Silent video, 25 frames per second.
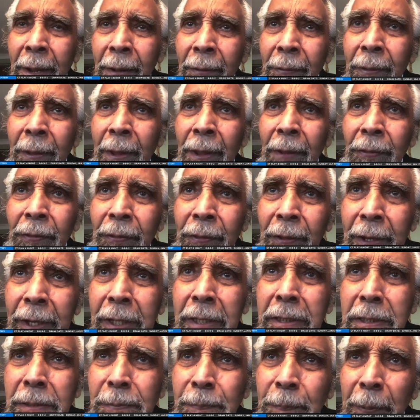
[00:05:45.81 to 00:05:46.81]
that
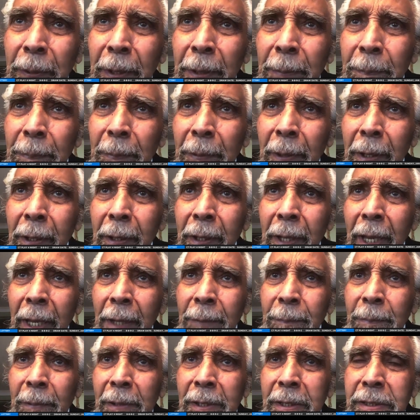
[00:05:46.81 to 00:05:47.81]
these people
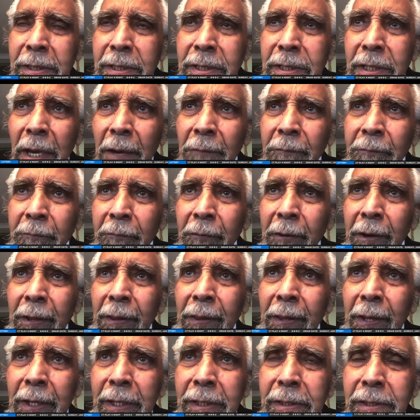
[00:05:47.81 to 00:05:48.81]
had been suffering
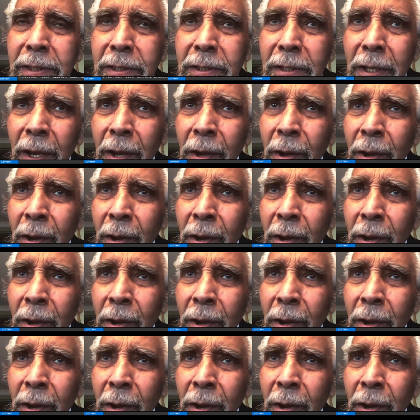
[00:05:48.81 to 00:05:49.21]
this